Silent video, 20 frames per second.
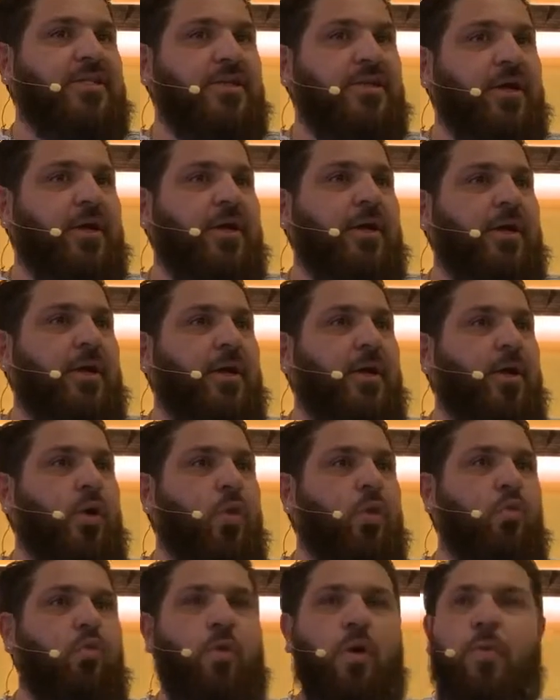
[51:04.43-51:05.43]
look,
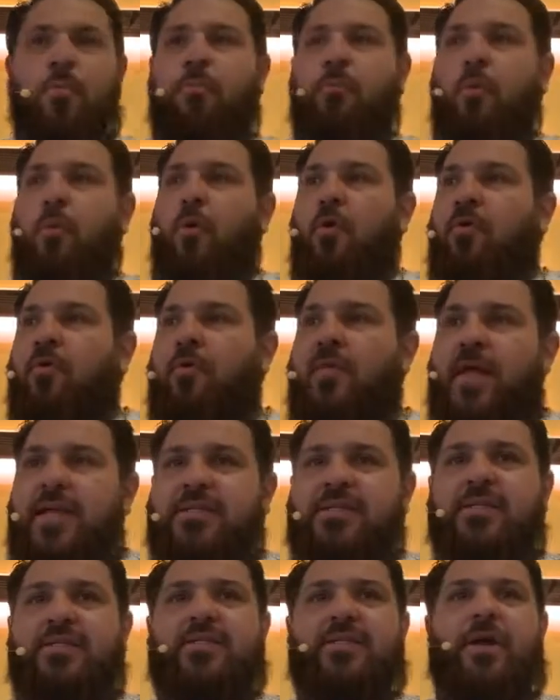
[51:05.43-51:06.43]
we're both
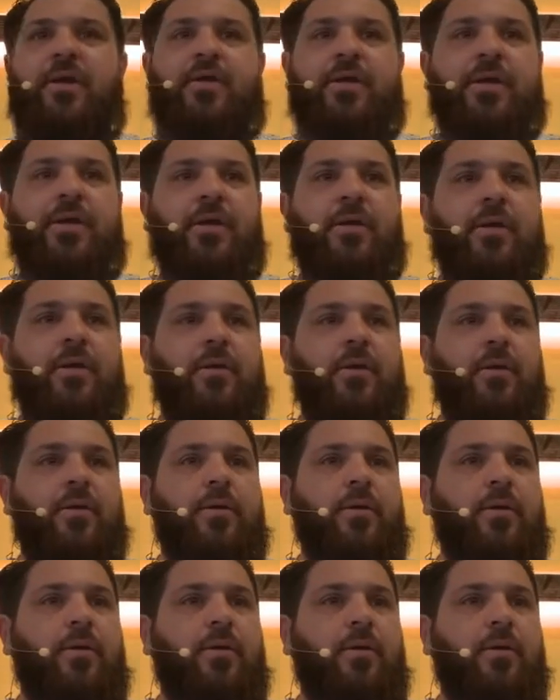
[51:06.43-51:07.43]
necessary.
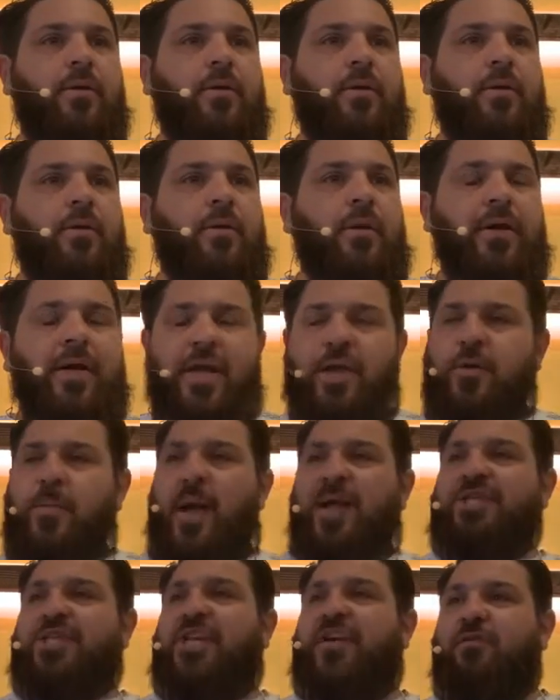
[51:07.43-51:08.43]
Can you
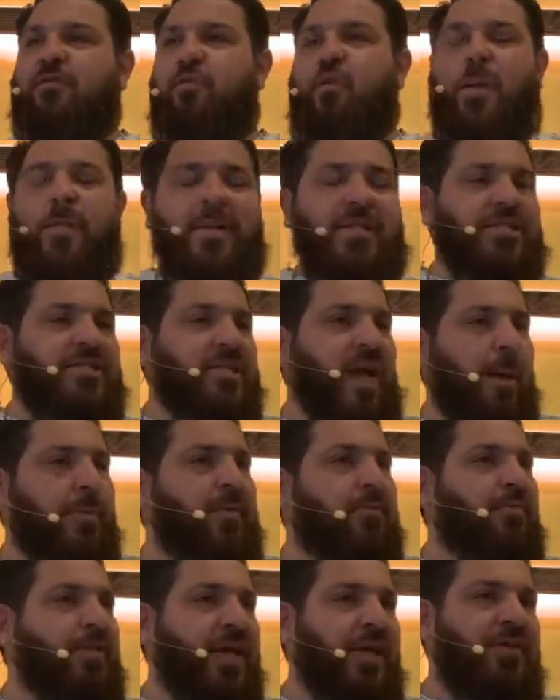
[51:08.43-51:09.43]
imagine if women
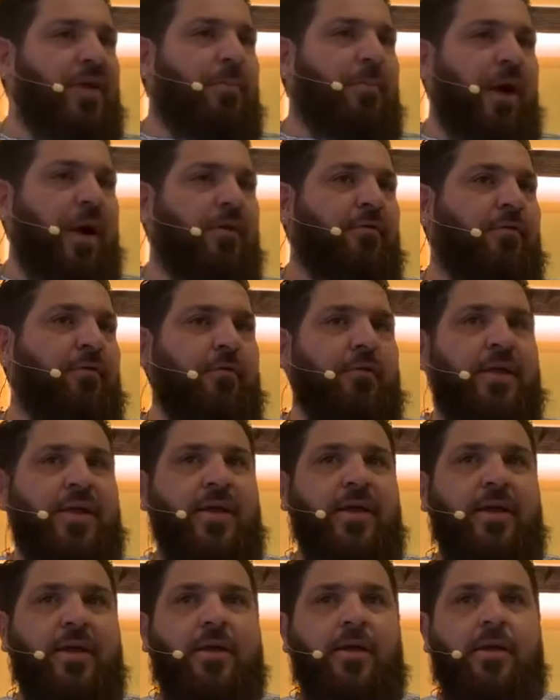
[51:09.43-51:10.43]
stopped playing their part
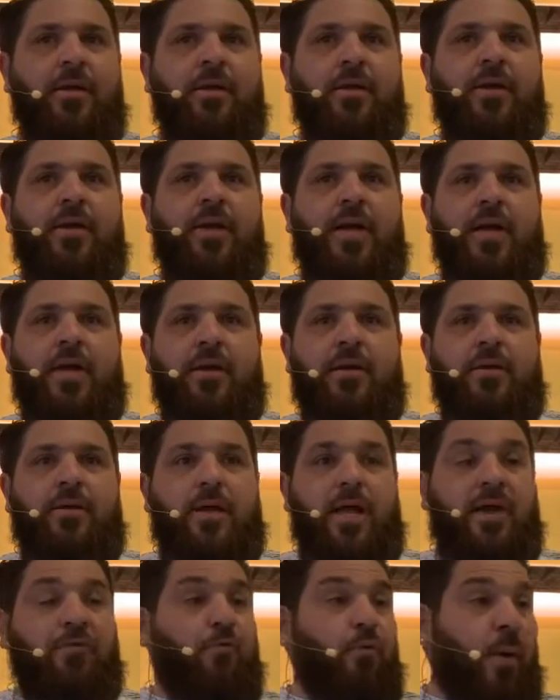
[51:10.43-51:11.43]
fully?
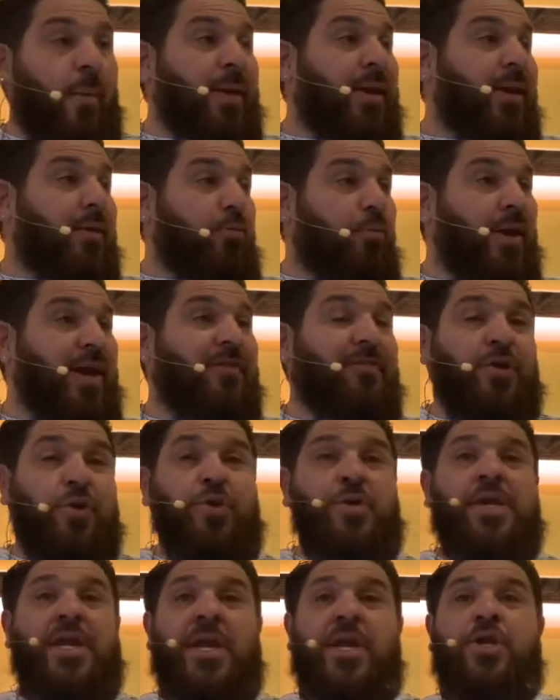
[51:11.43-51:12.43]
If women, if you
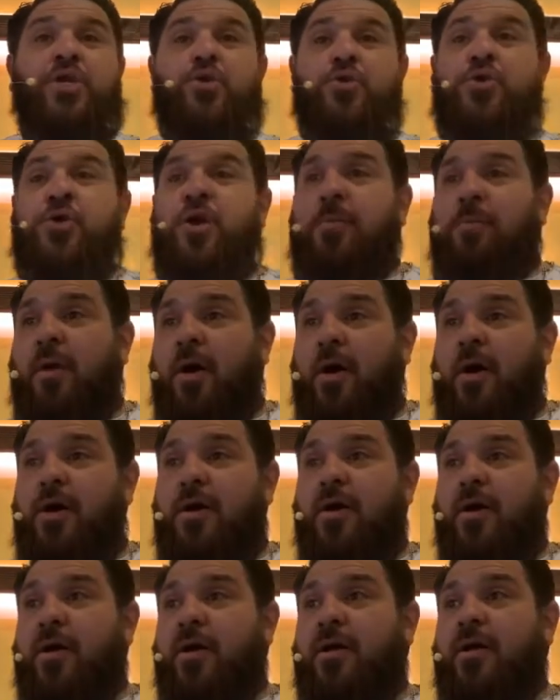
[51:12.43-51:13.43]
didn't do your
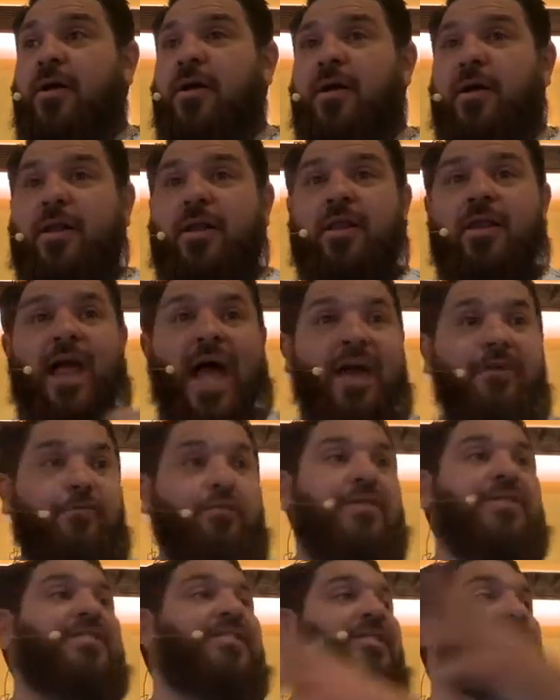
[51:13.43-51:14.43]
part, life
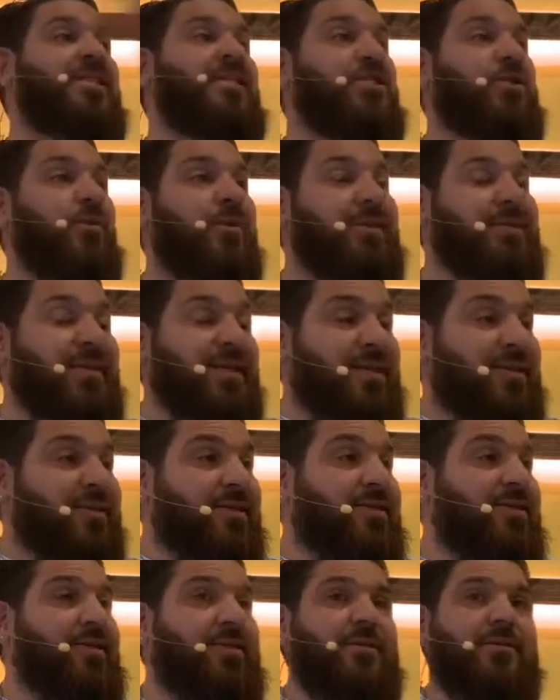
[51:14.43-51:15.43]
would cease to
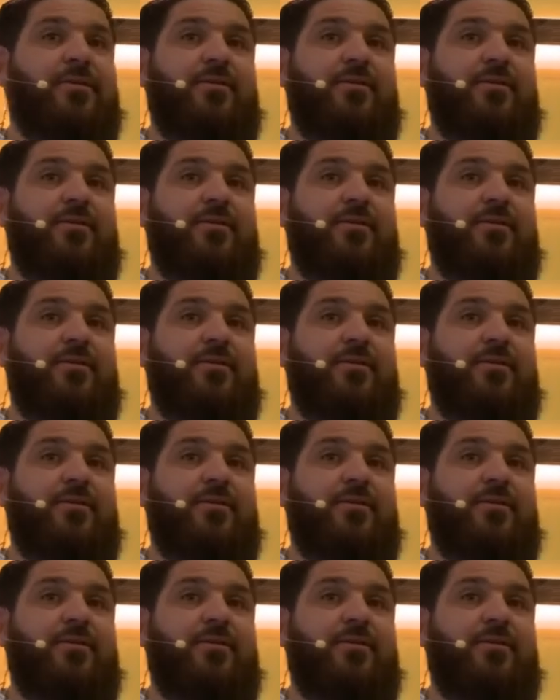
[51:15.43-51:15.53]
exist.